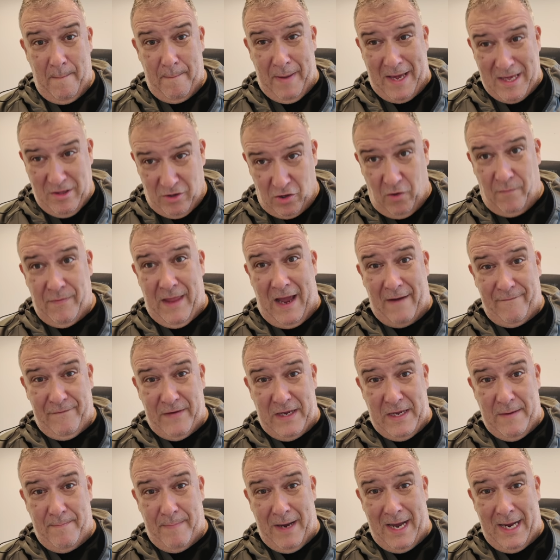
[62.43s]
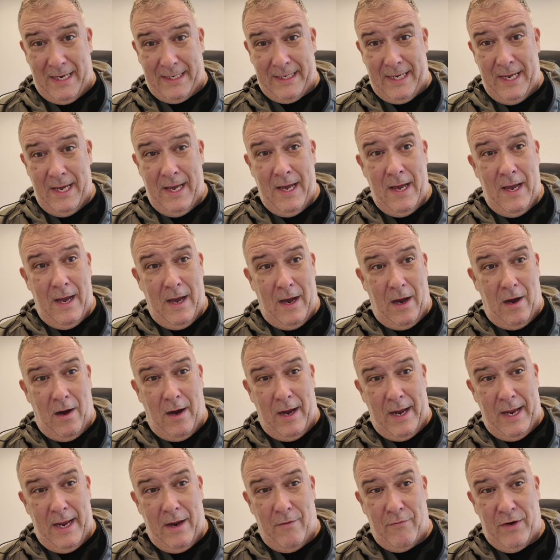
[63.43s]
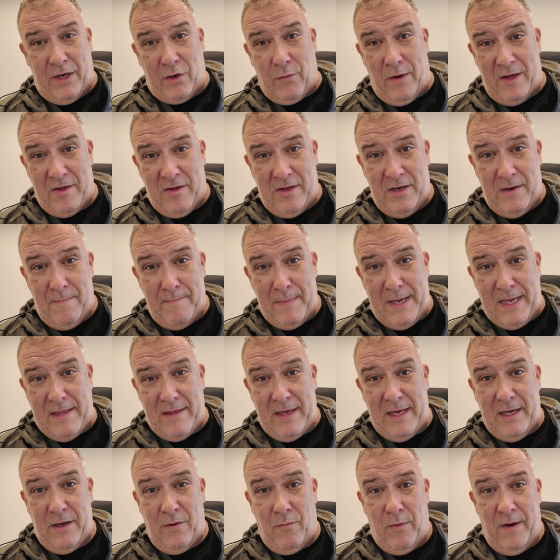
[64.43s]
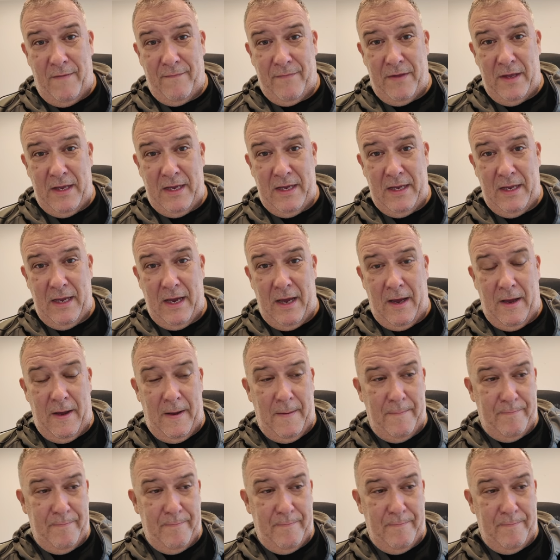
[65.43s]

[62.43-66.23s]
based on that feedback, I requested a meeting with the